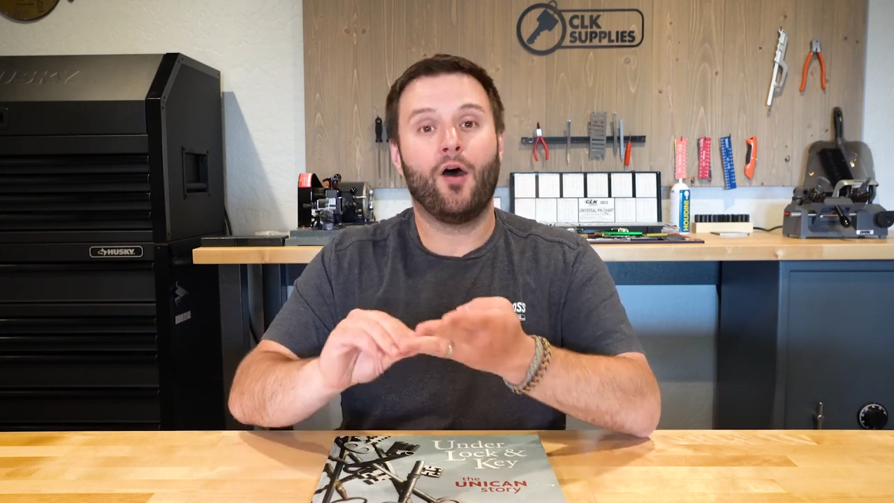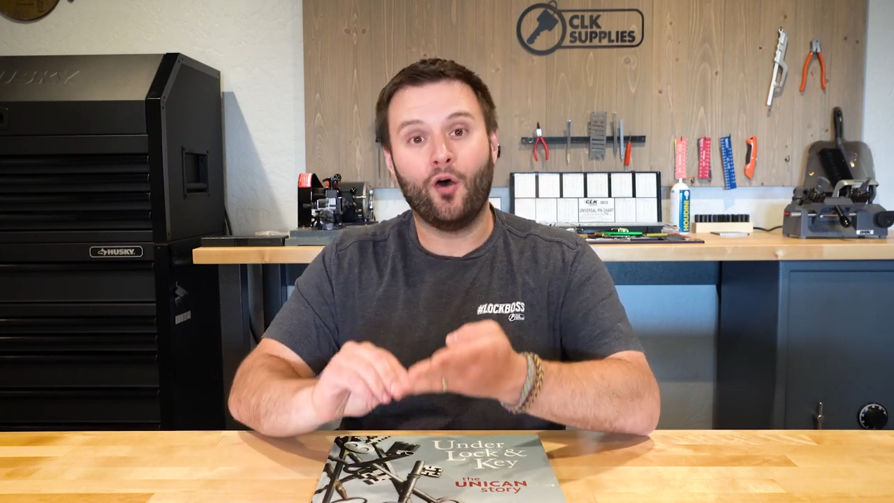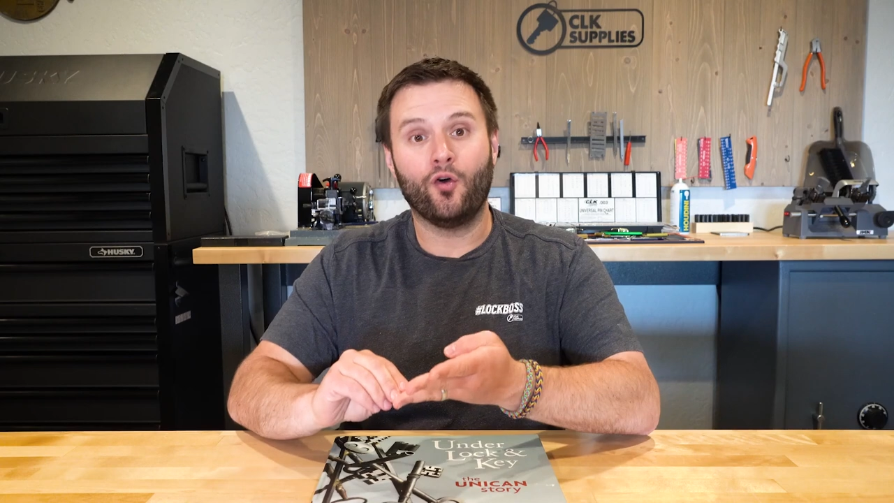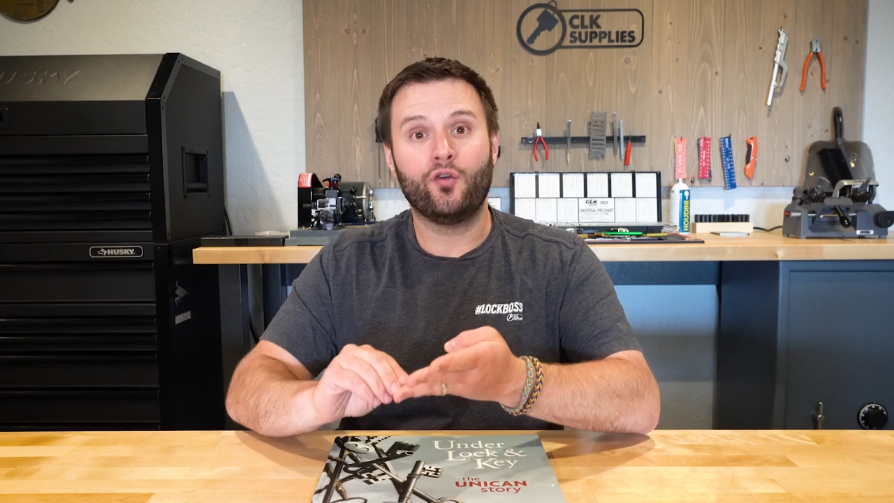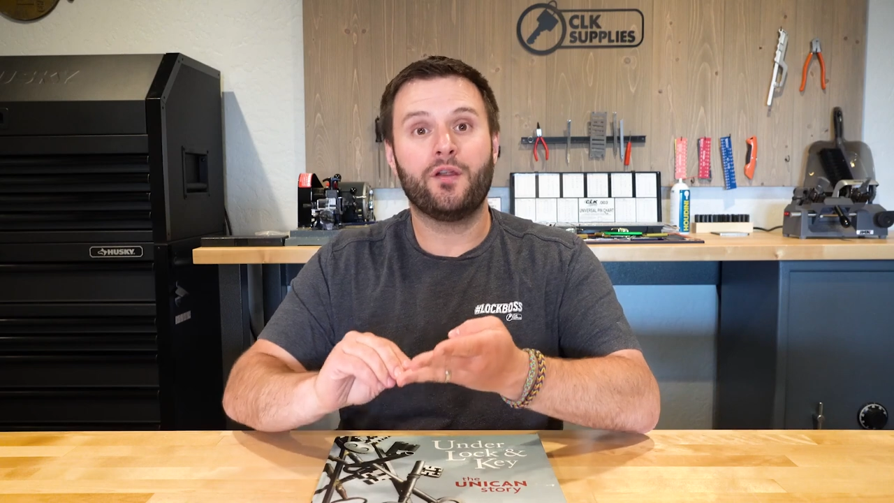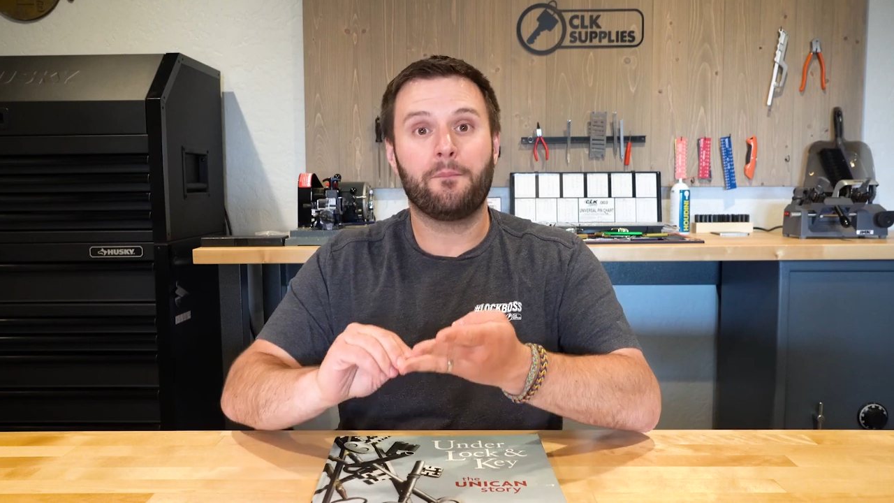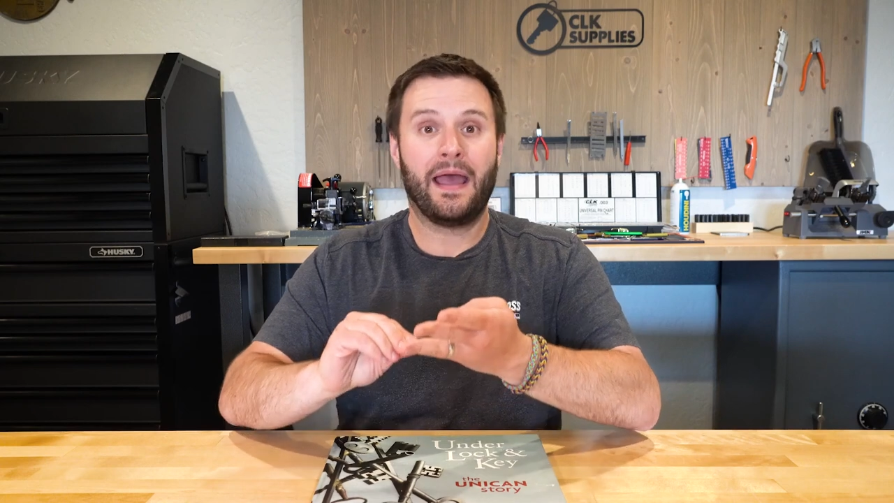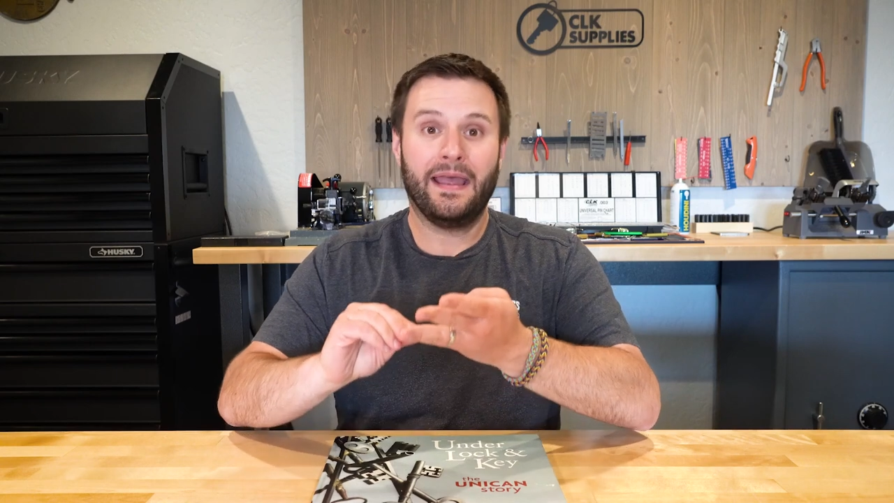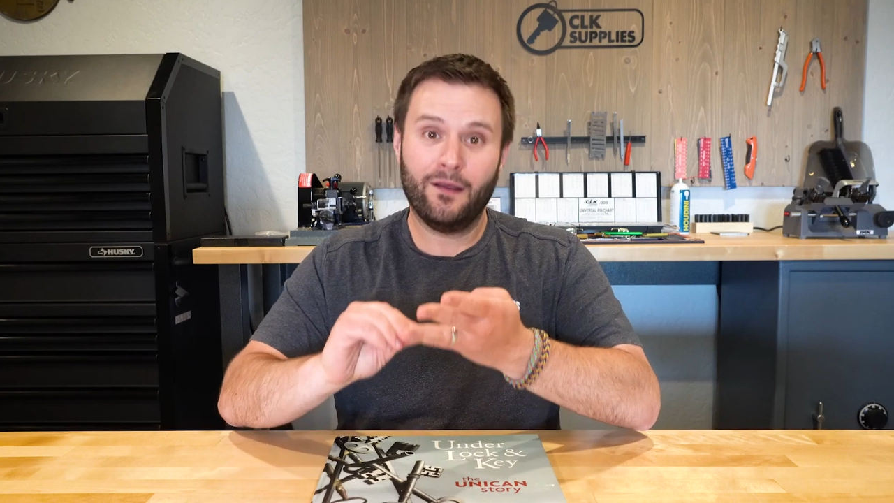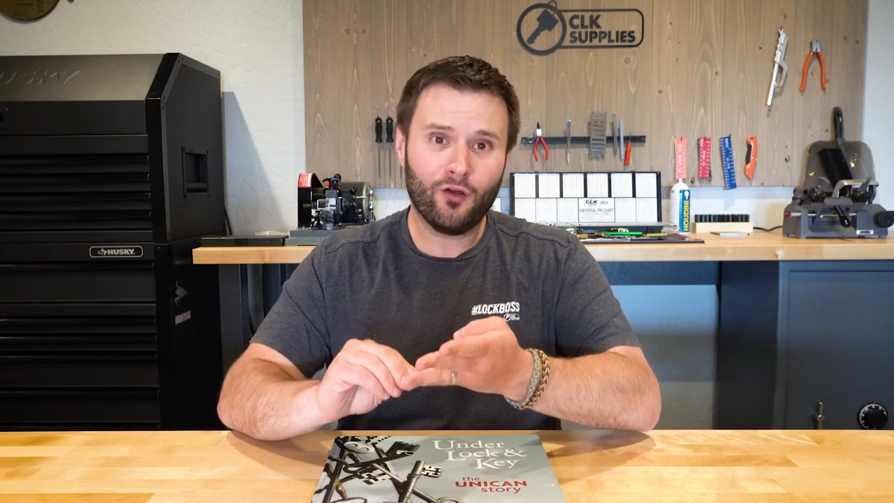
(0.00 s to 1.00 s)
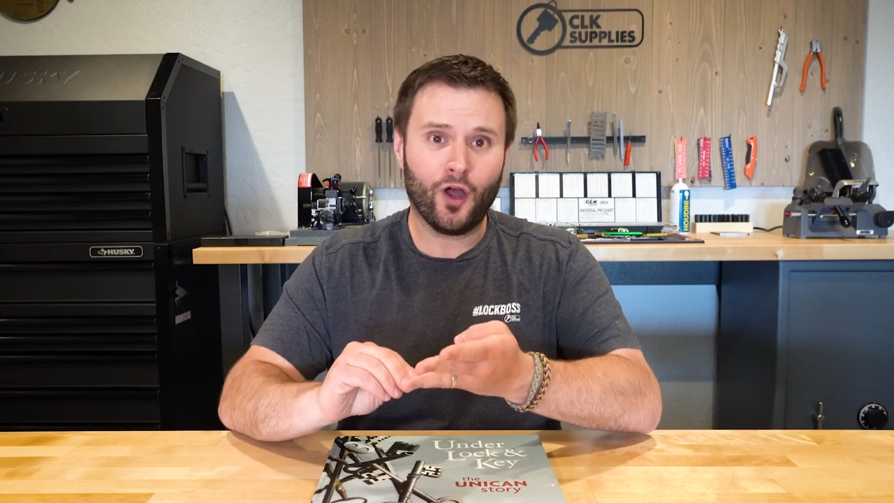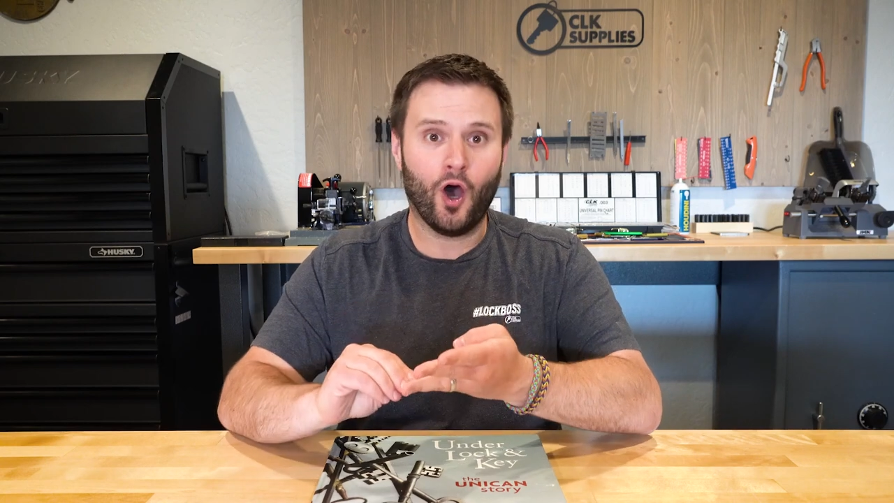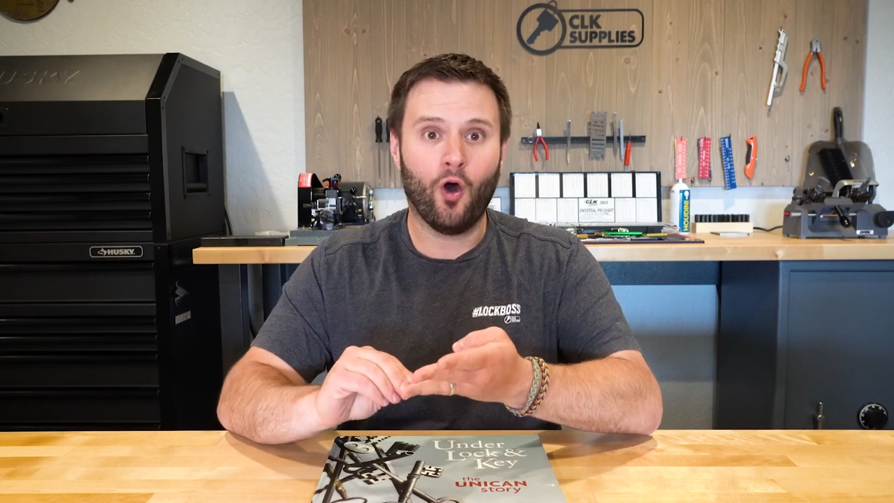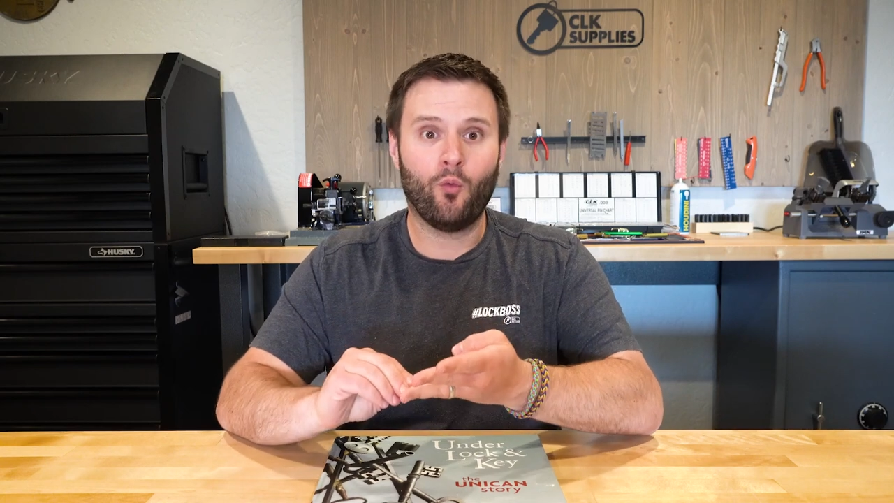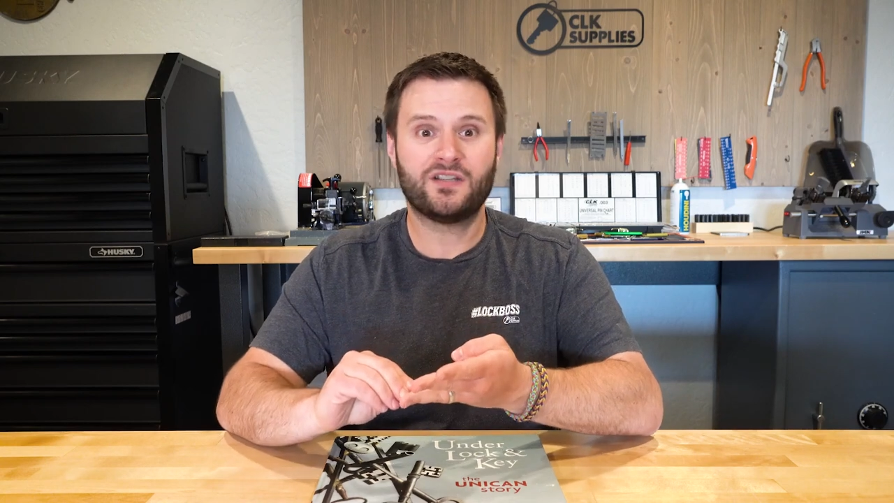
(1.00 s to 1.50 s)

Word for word: owned by Ilco,